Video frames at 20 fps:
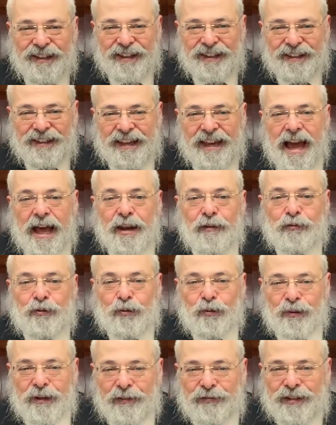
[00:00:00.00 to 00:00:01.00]
They can't have two
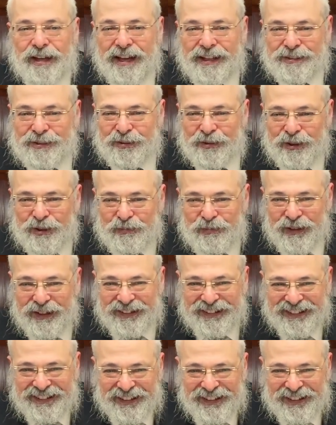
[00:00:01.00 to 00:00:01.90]
left hands, so to speak.